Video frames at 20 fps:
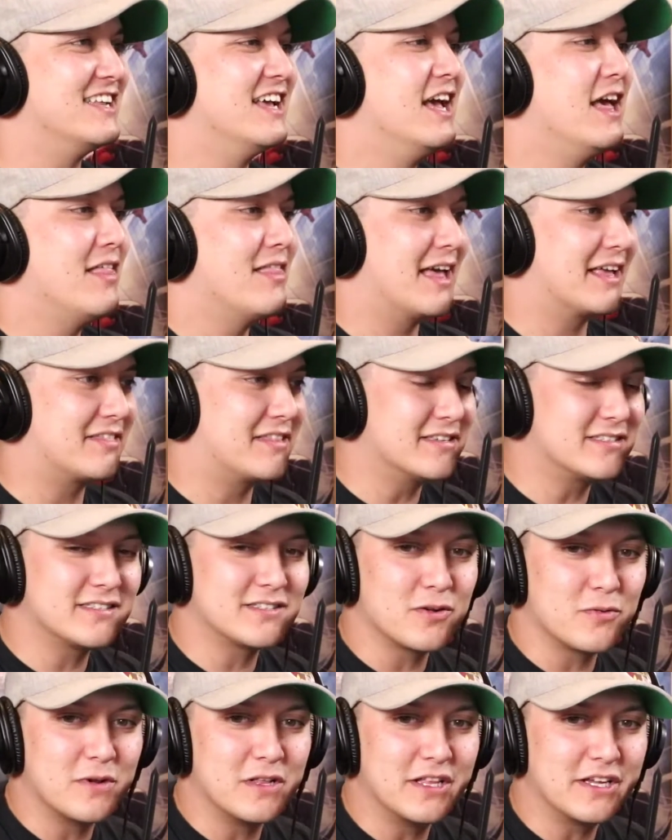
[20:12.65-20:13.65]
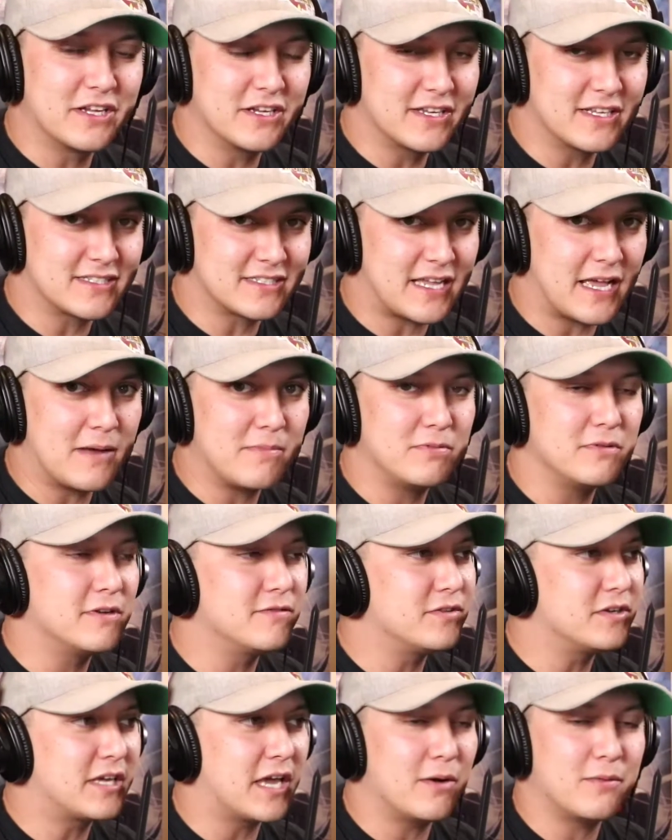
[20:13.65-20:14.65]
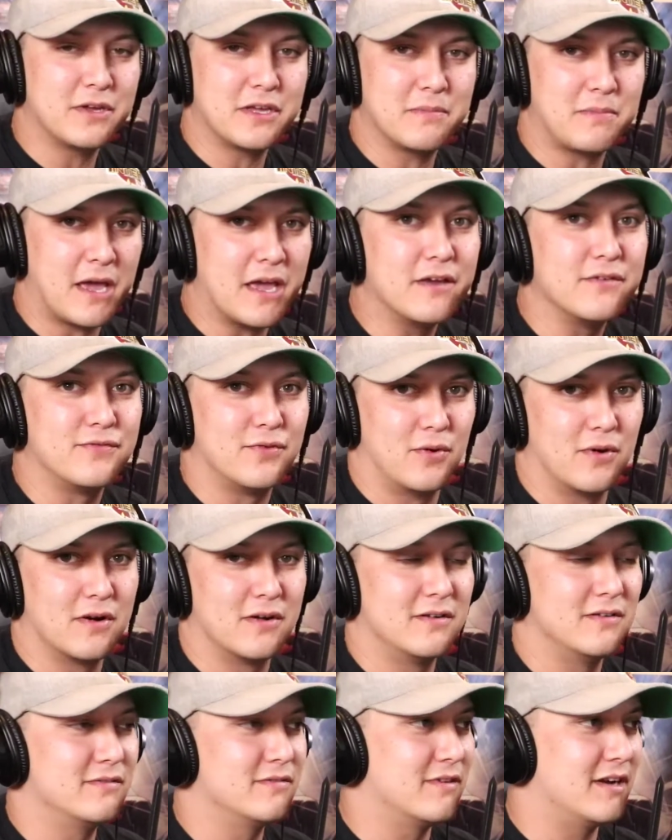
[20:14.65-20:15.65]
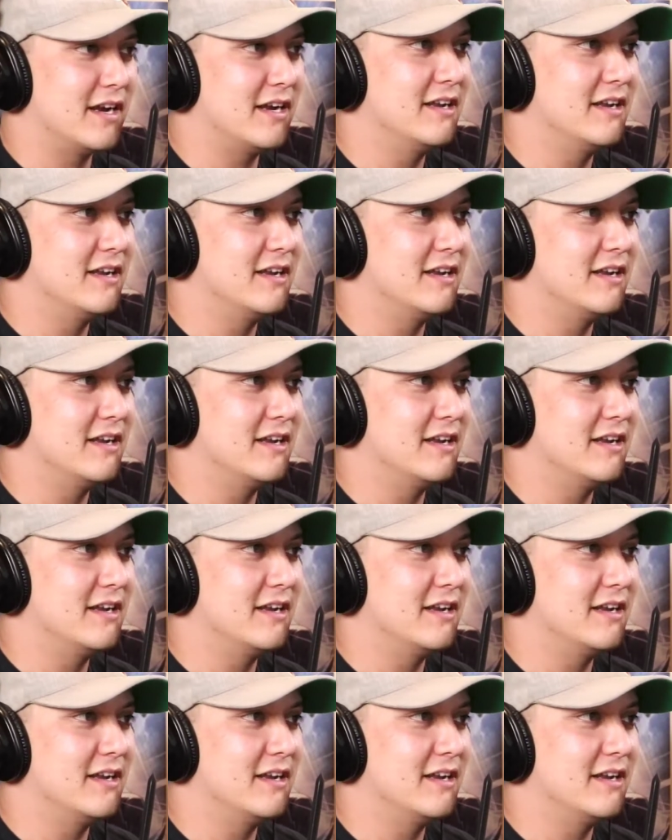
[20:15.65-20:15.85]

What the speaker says: Like this is a really good example of you get what you pay for, right?